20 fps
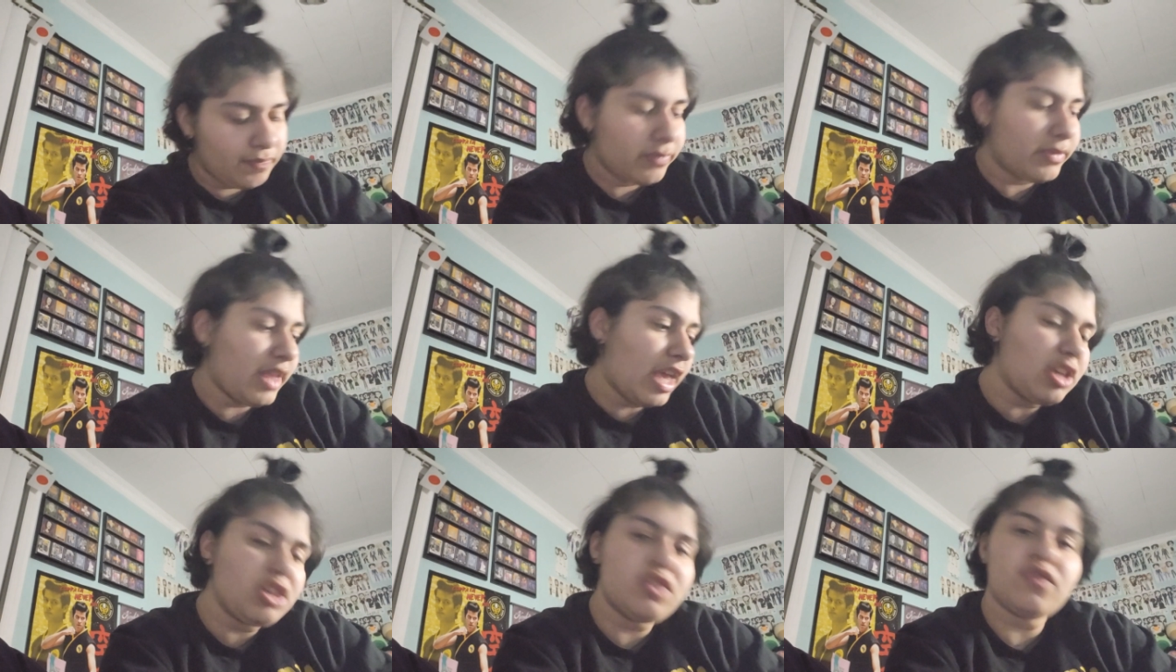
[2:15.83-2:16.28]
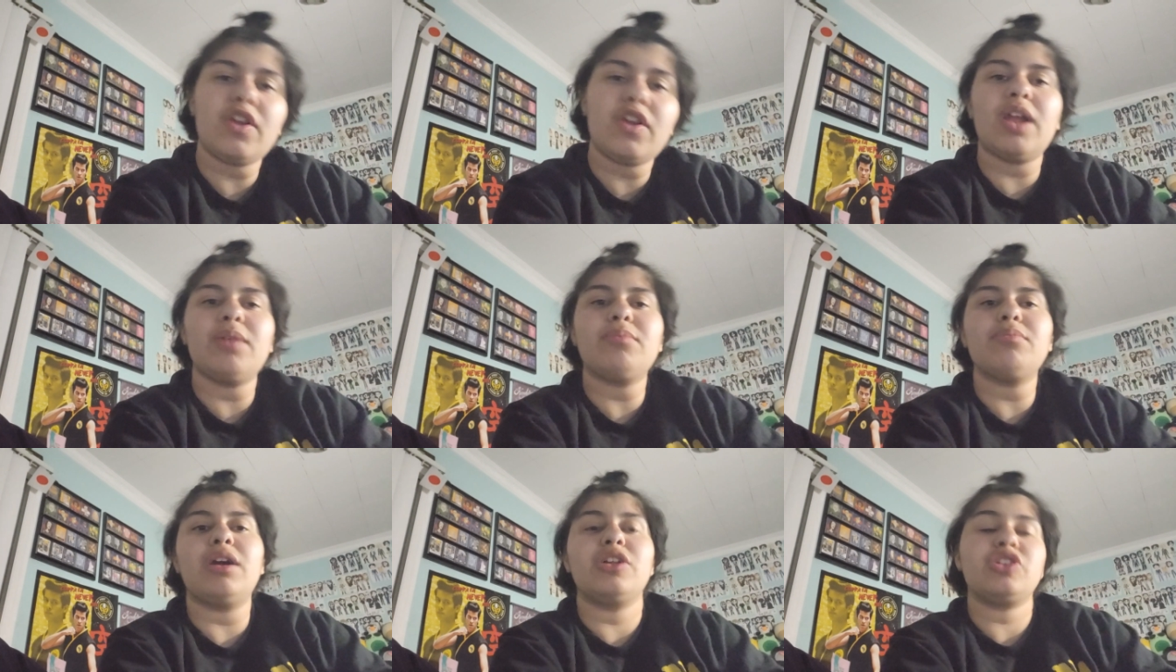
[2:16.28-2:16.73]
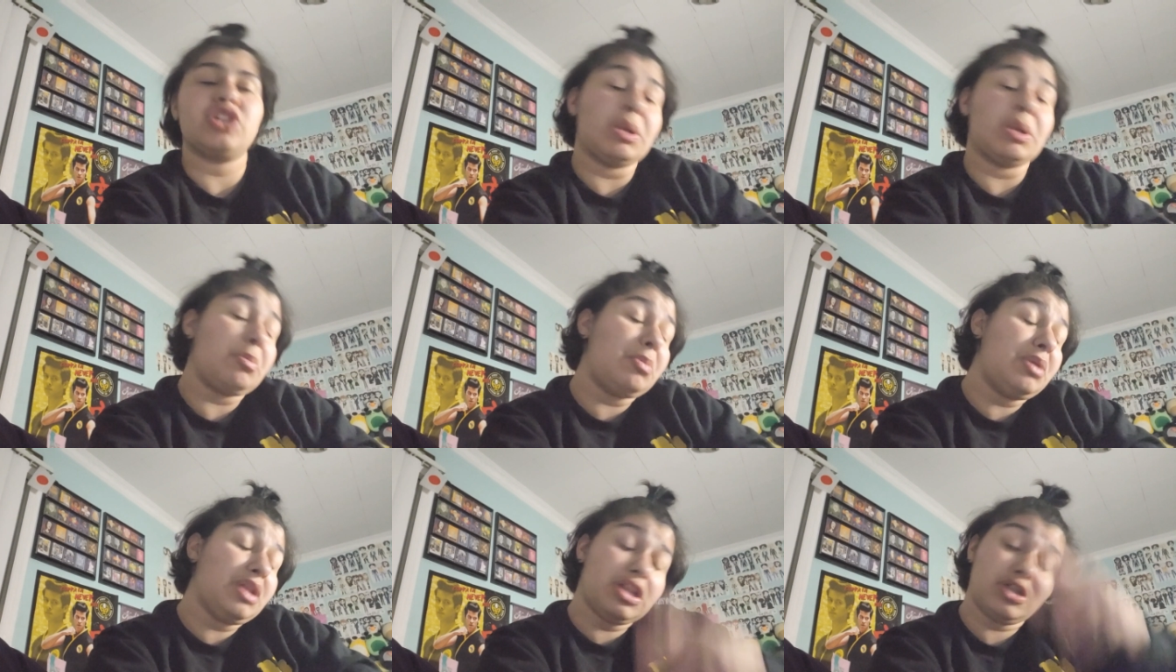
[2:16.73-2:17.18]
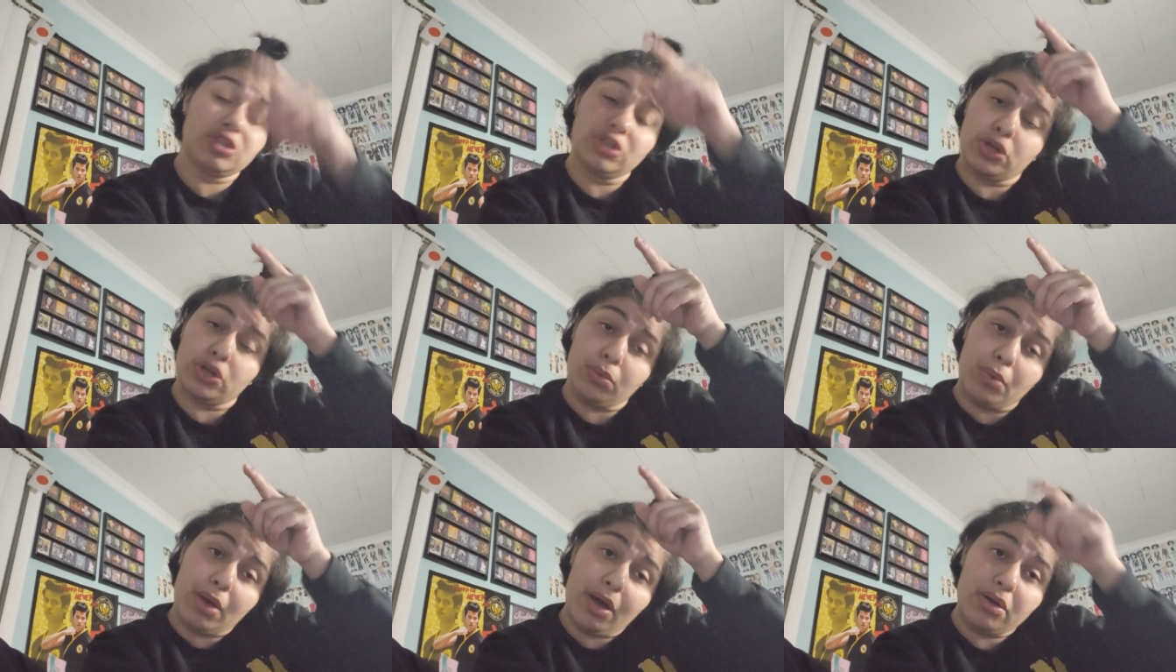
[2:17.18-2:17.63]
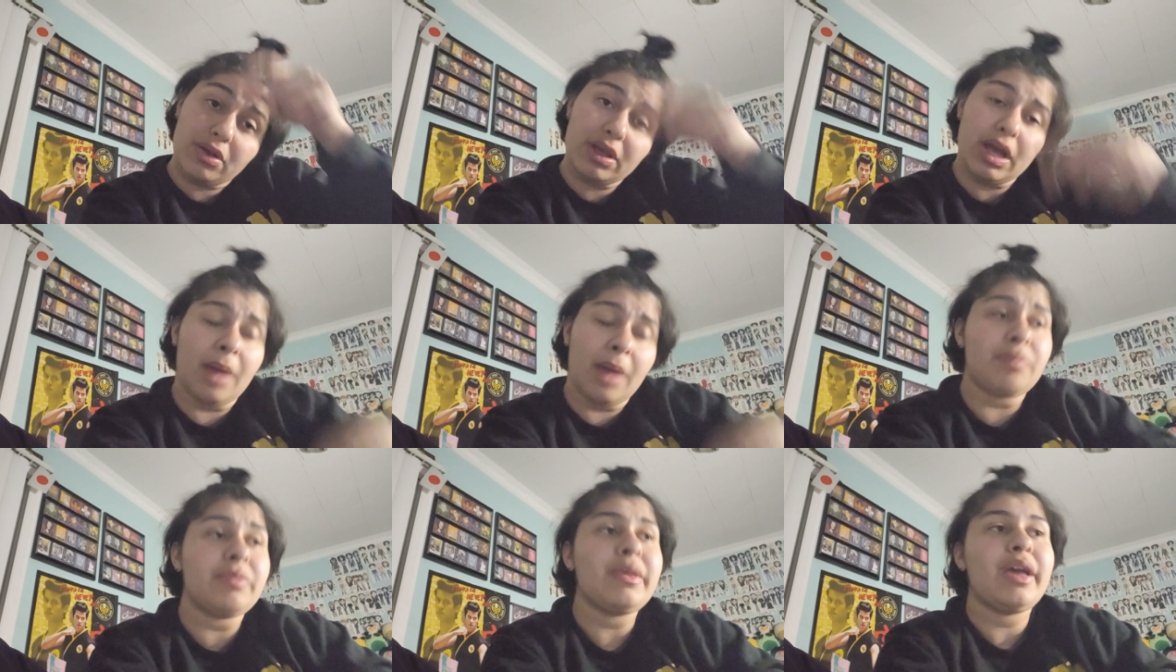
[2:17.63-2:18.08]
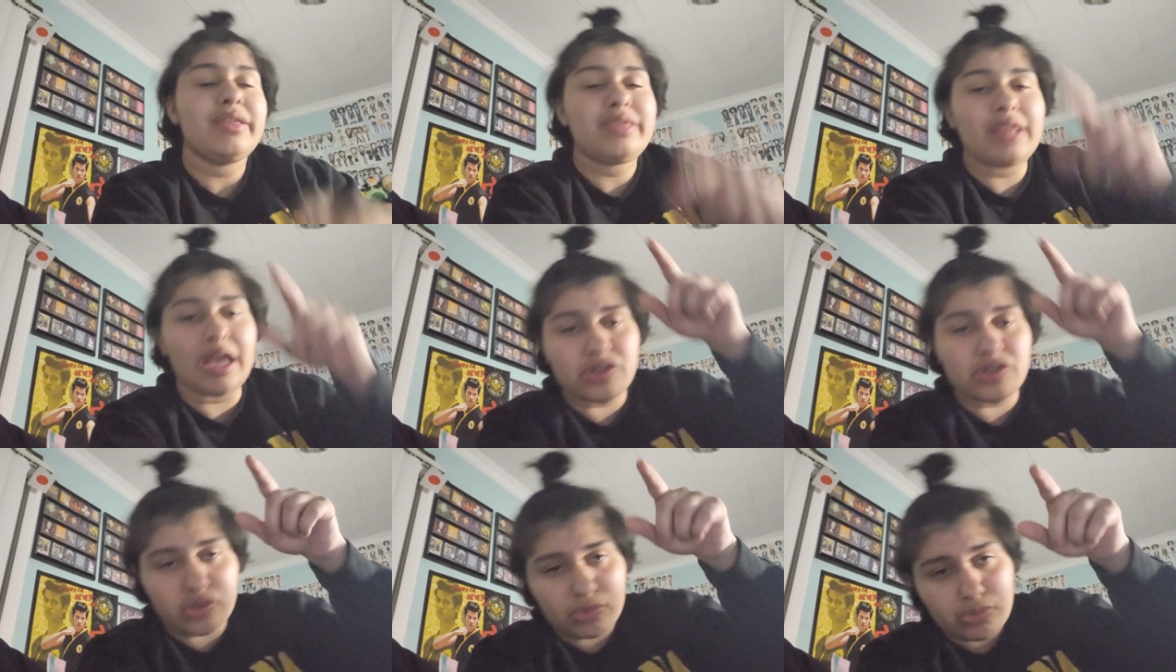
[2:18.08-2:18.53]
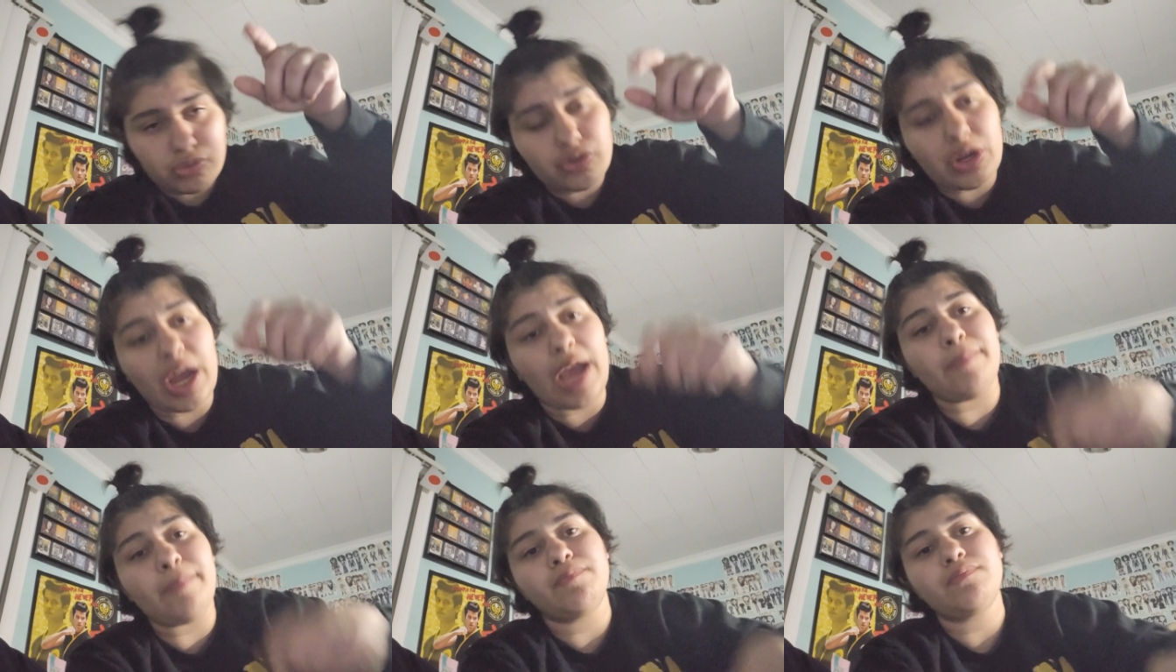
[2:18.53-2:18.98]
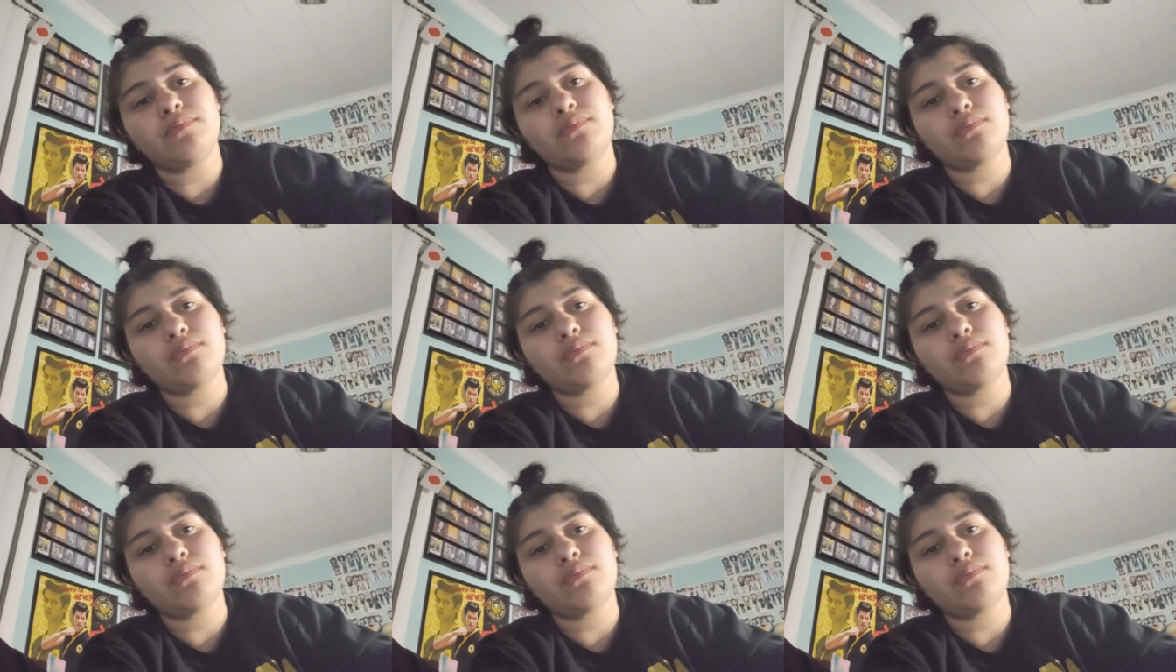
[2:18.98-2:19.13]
Thank you very much." And I'm gonna be like, "You're welcome." Now subscribe.